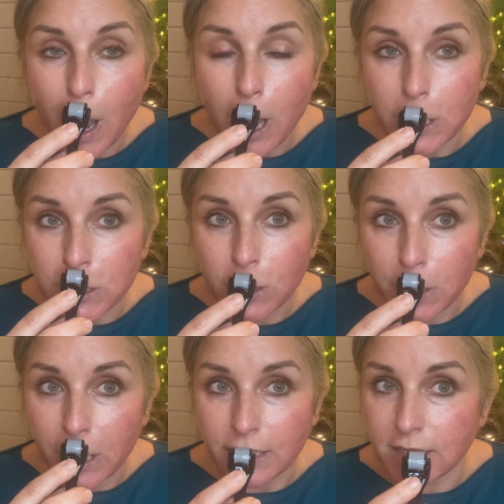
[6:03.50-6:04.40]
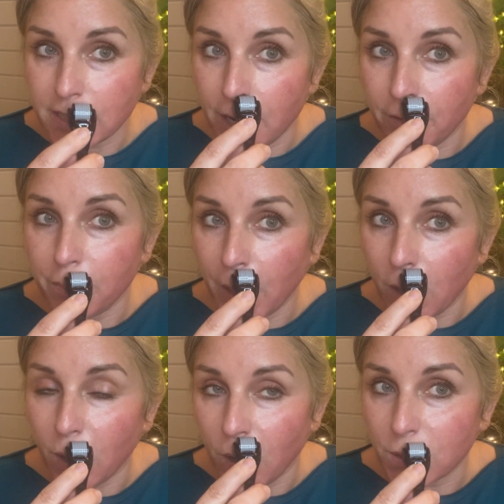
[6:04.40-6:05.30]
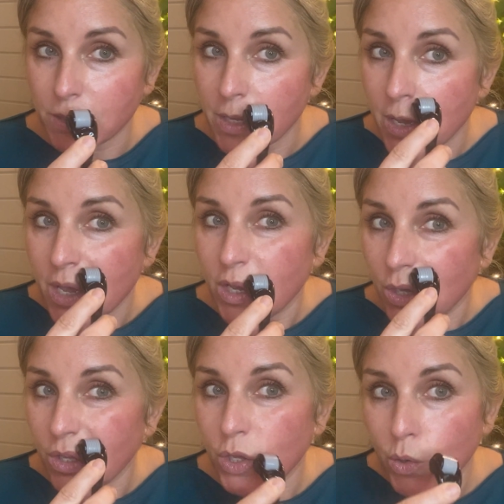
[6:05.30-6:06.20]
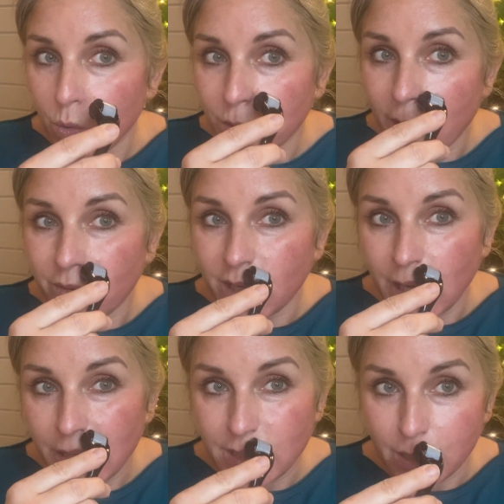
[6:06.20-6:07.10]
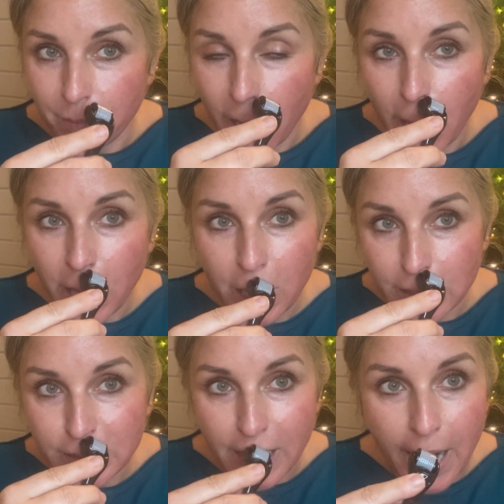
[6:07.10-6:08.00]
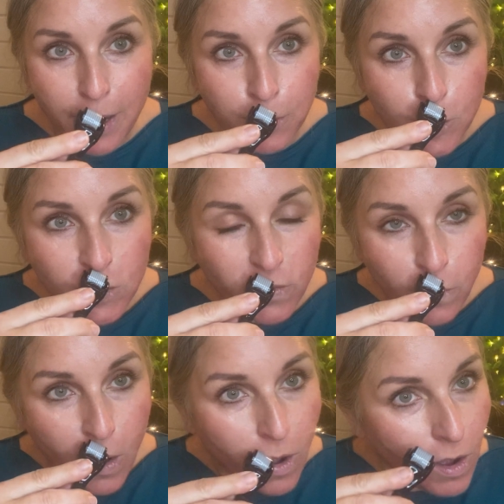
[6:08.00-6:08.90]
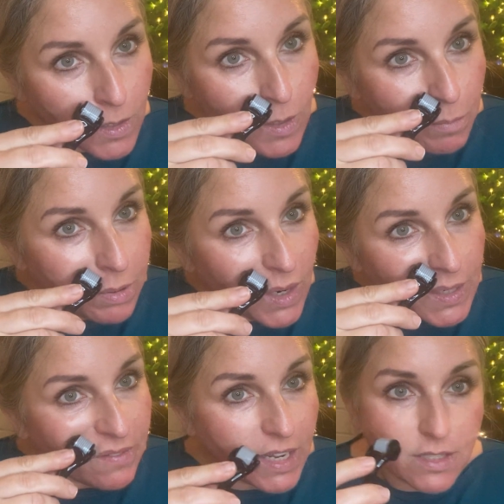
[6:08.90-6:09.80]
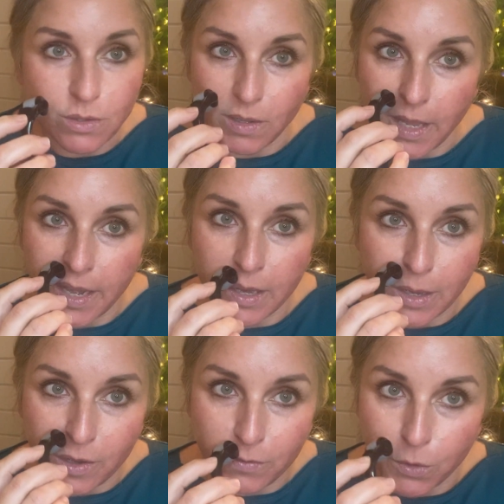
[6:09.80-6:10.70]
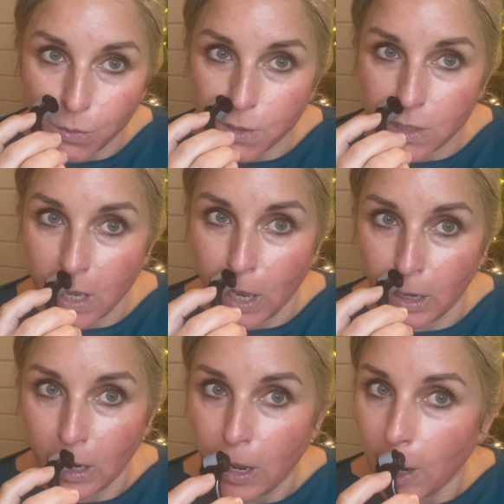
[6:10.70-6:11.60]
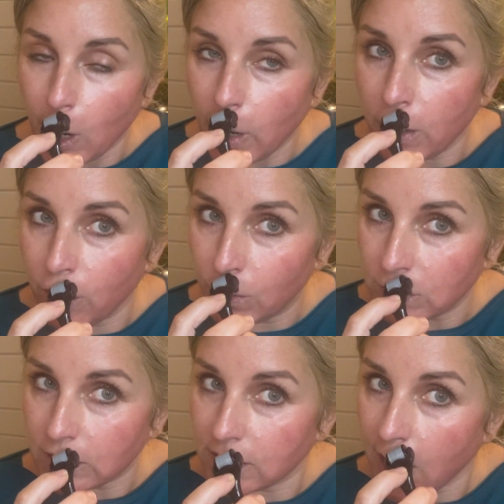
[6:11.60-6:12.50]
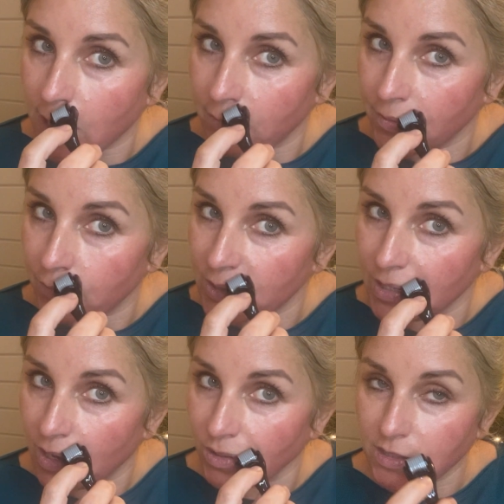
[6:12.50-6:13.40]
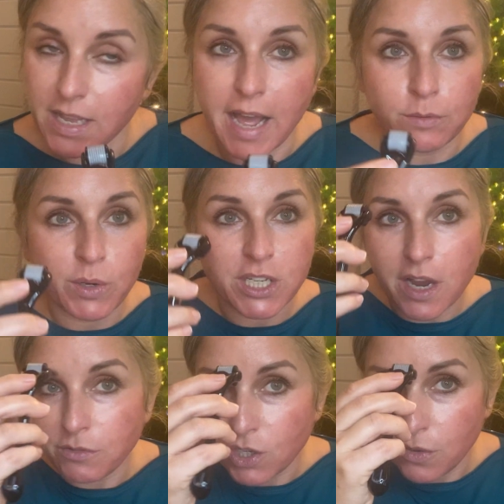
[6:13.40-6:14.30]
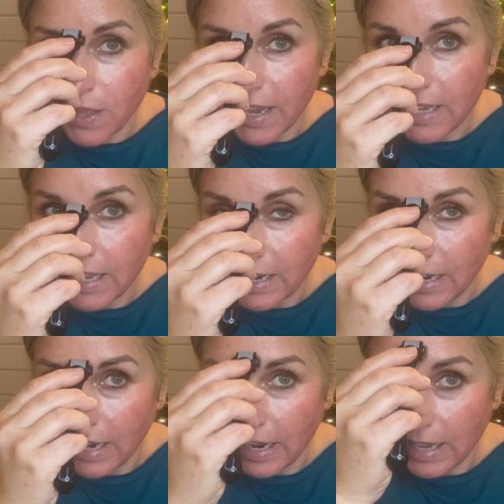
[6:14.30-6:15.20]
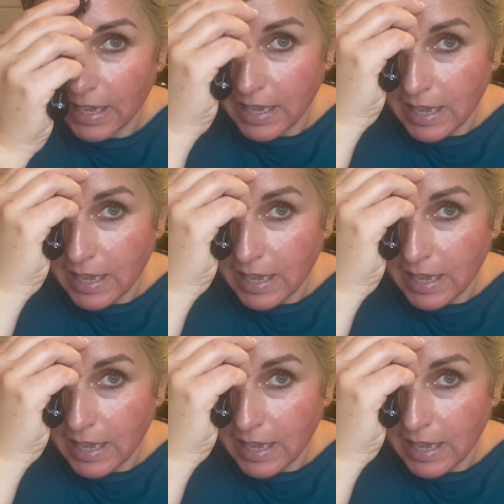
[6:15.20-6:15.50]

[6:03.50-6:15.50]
It's not necessary because you don't need to be down as far as the blood vessel layer of your skin in order to have the results. And we don't do that in clinic.